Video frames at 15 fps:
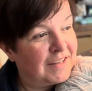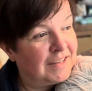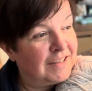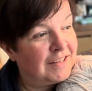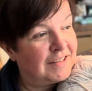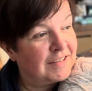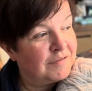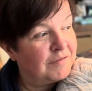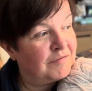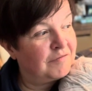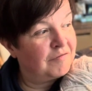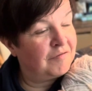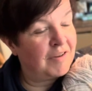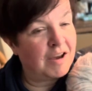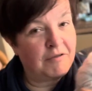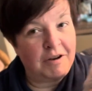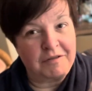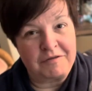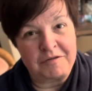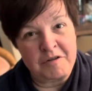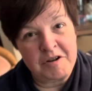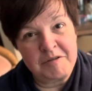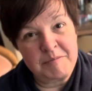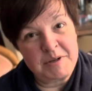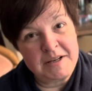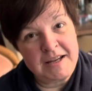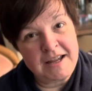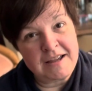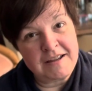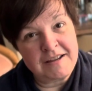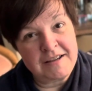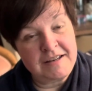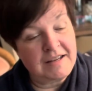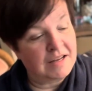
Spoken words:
It's very affordable yarn.